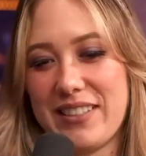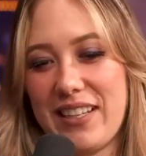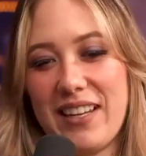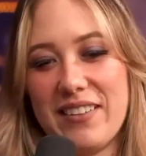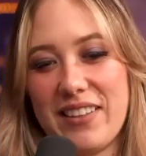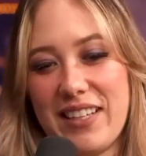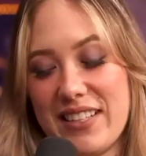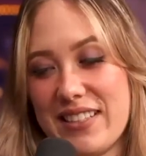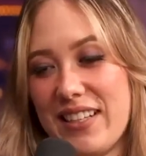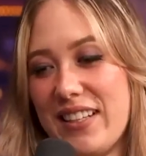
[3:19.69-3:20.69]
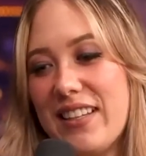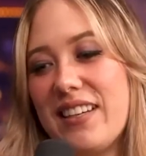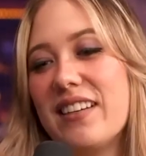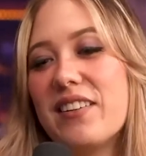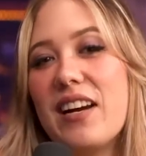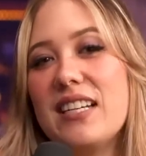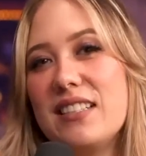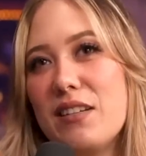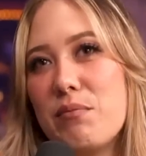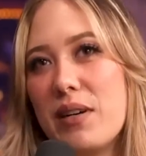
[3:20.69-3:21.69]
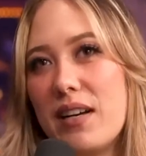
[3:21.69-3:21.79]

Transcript: It's I don't think it's anything crazy,